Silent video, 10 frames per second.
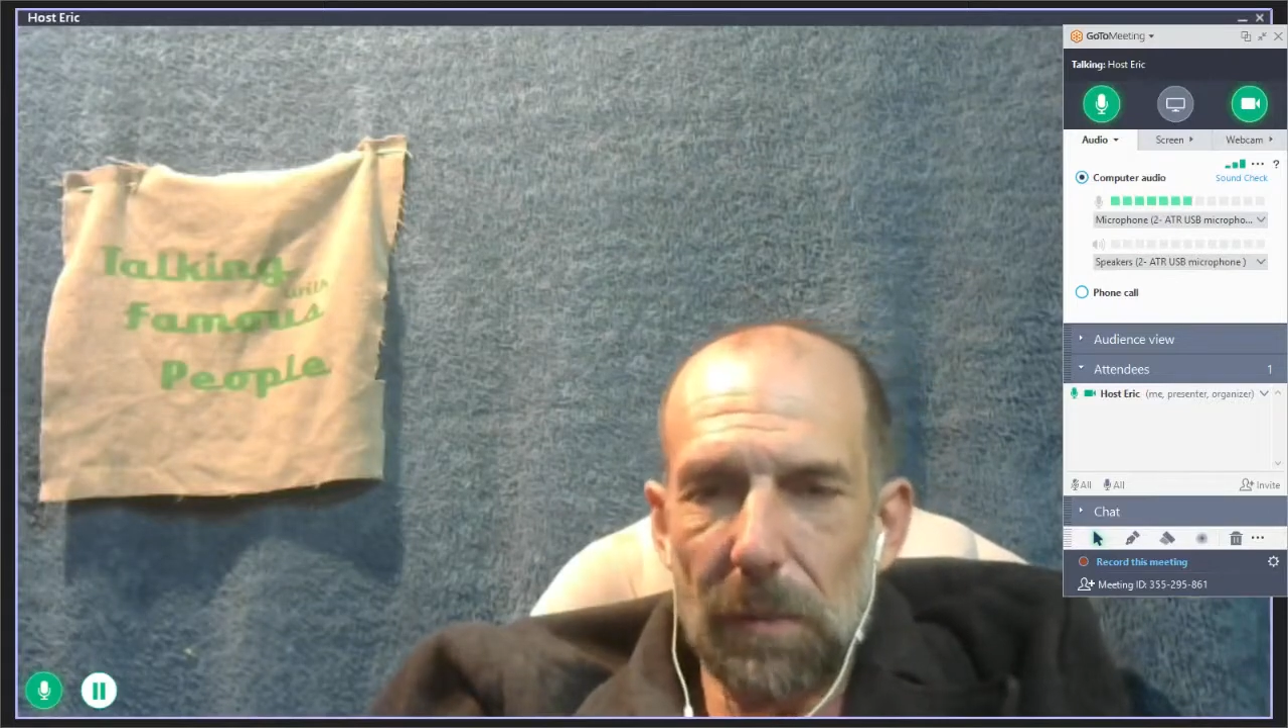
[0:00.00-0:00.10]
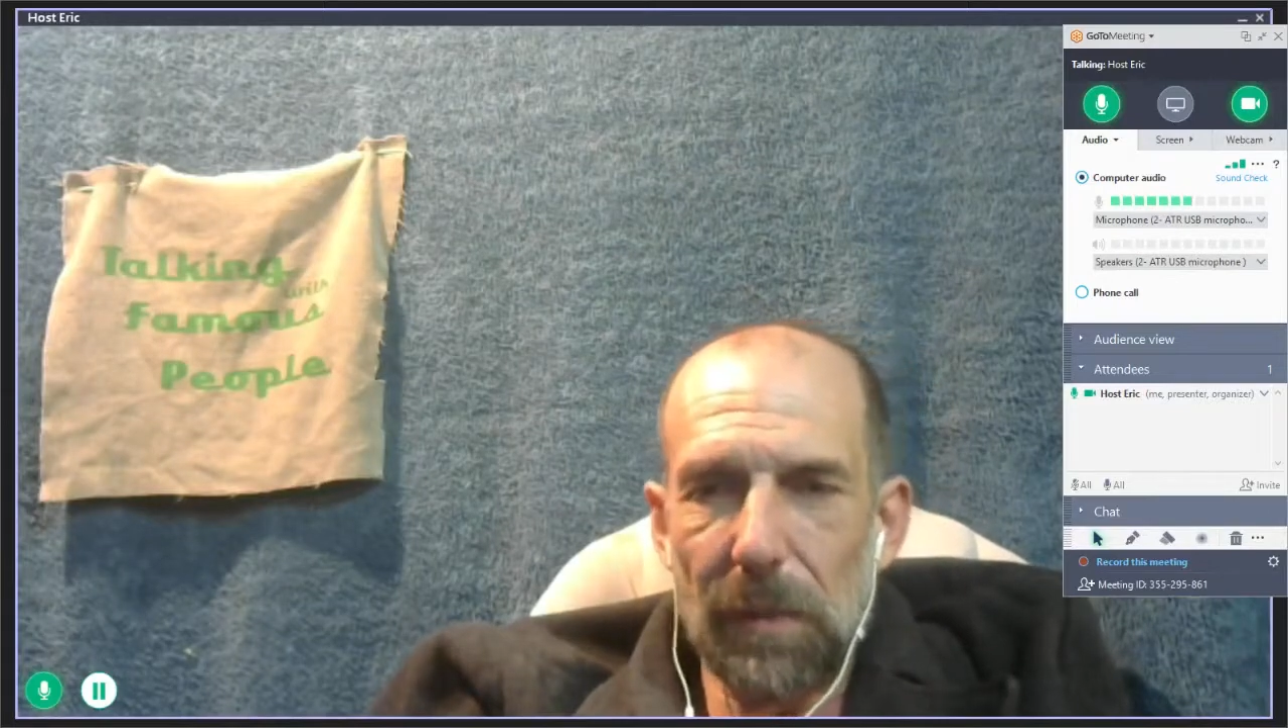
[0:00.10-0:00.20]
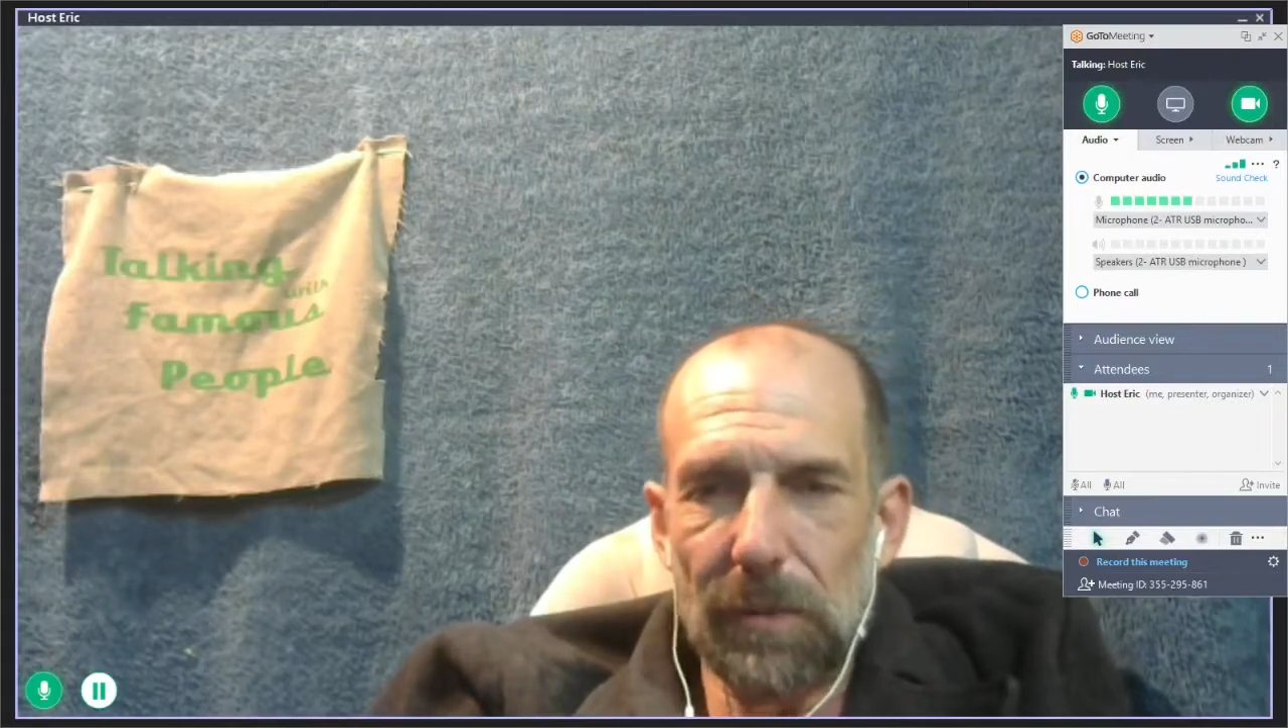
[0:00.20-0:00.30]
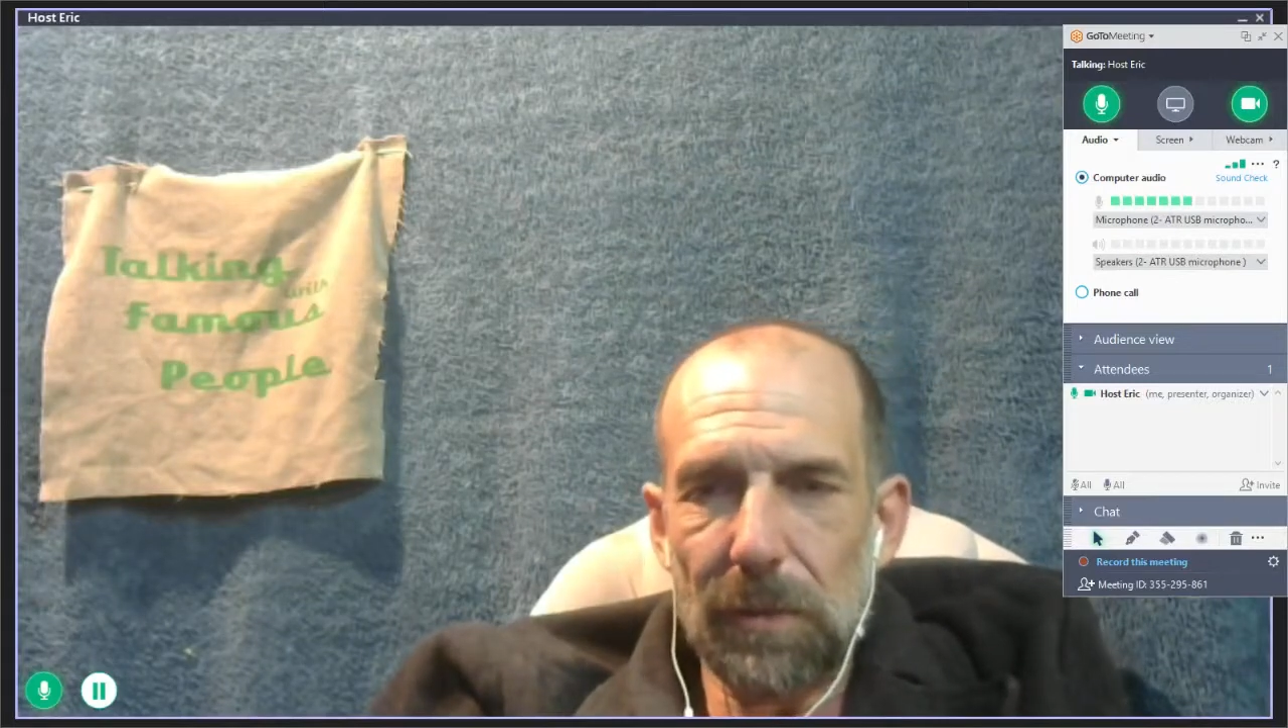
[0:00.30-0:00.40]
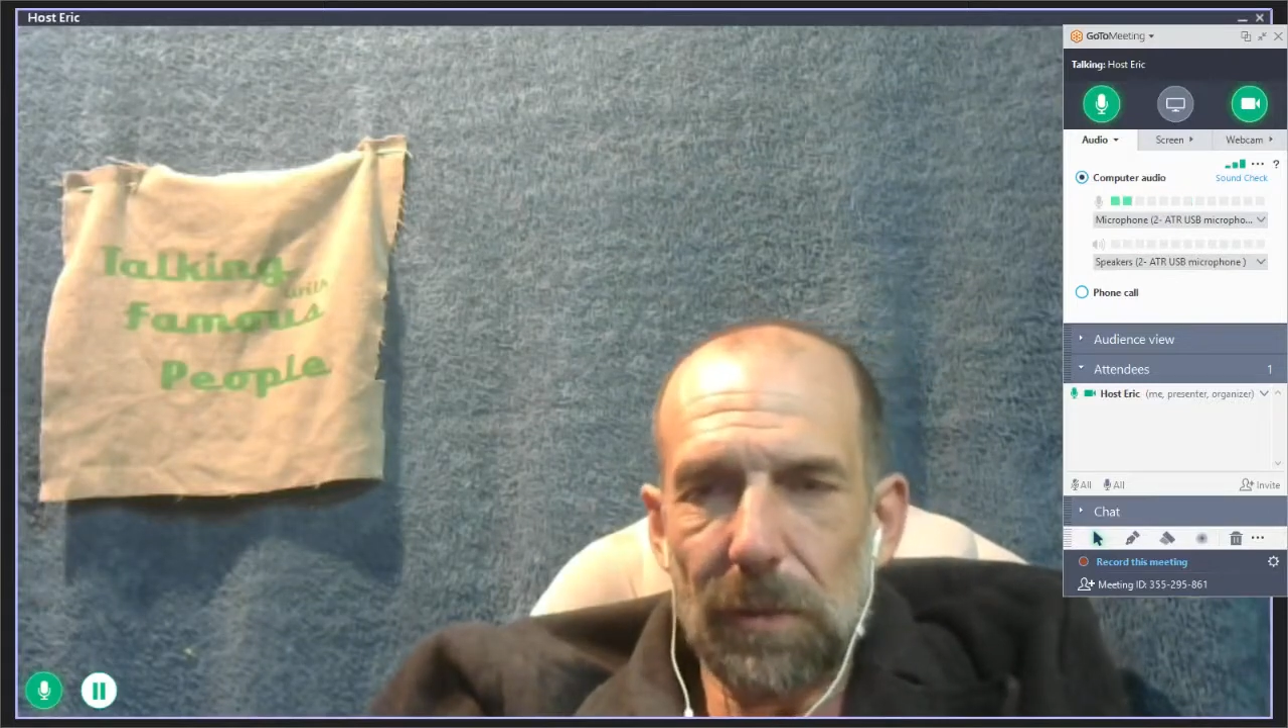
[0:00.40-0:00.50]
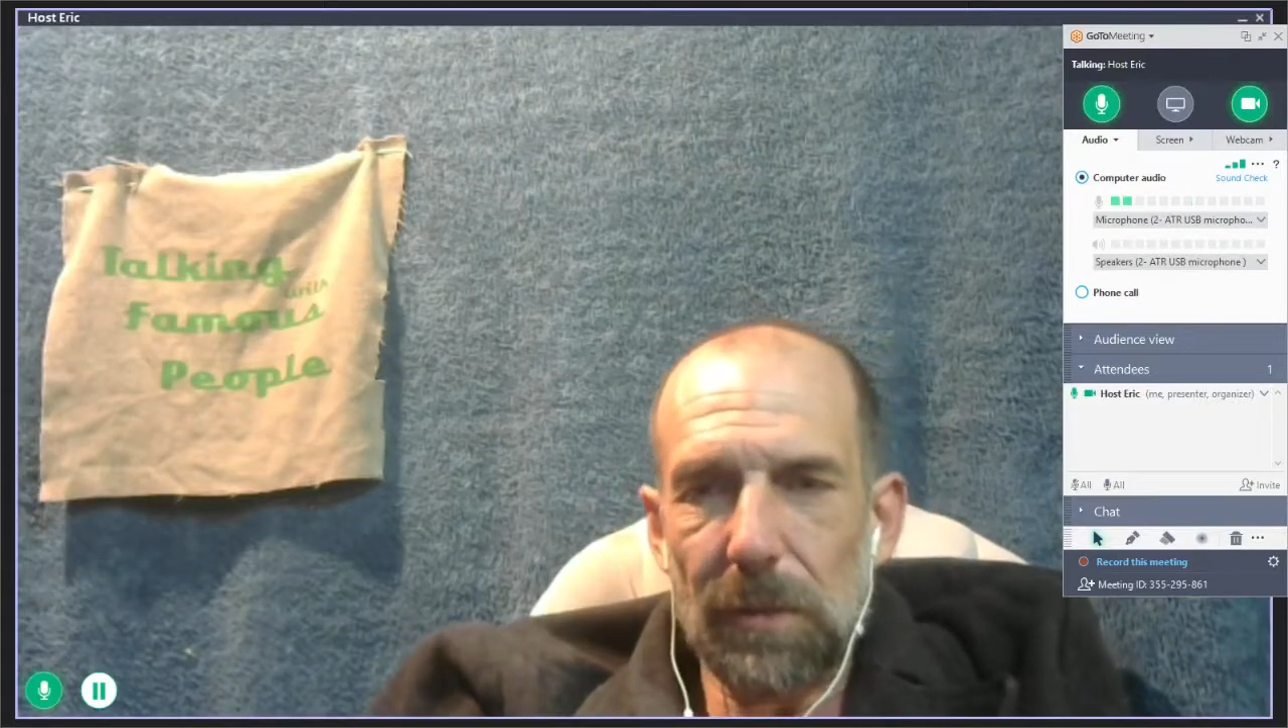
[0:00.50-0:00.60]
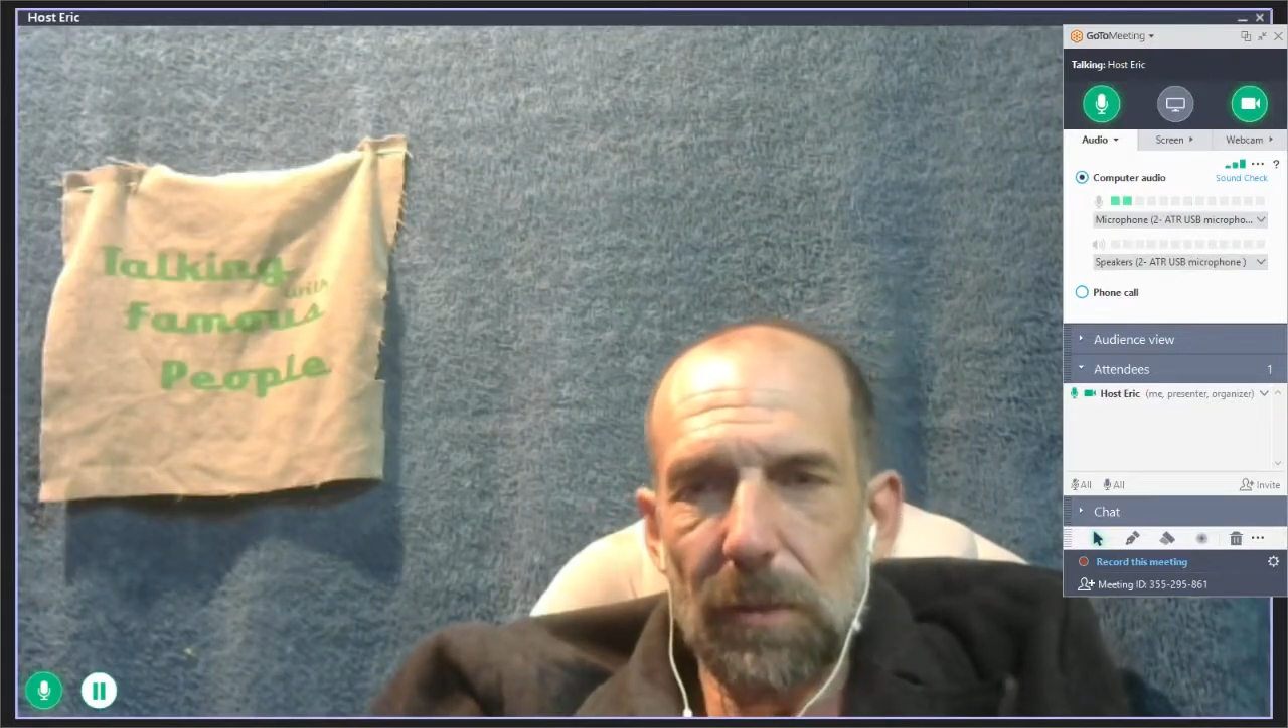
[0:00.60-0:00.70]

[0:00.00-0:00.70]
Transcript: of altruism